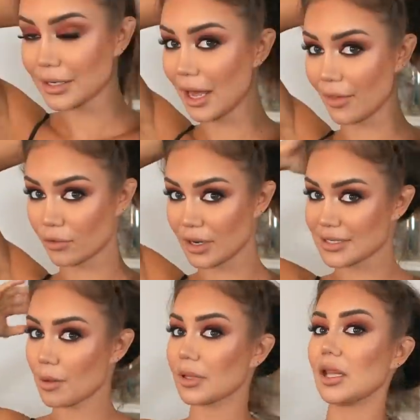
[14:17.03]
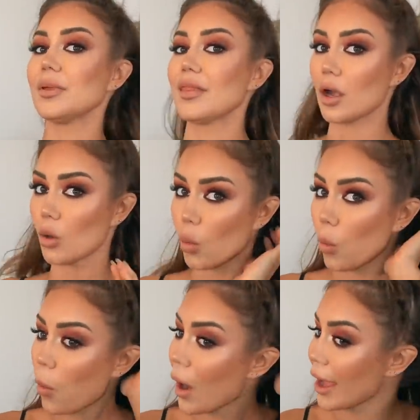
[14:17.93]
Now, the reason I'm clipping that
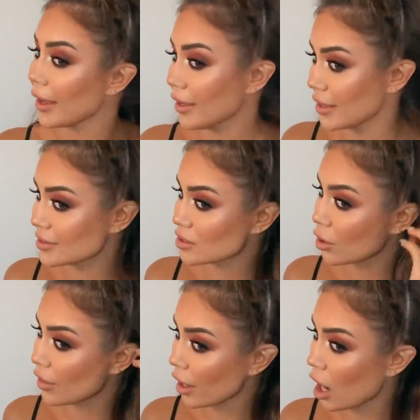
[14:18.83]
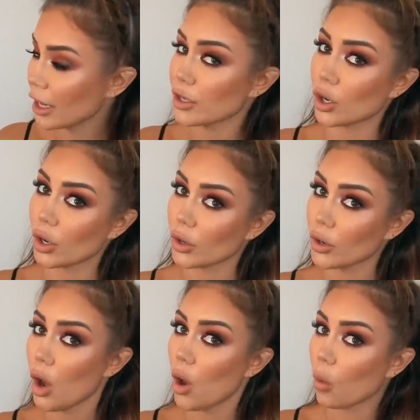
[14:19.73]
away is so that I know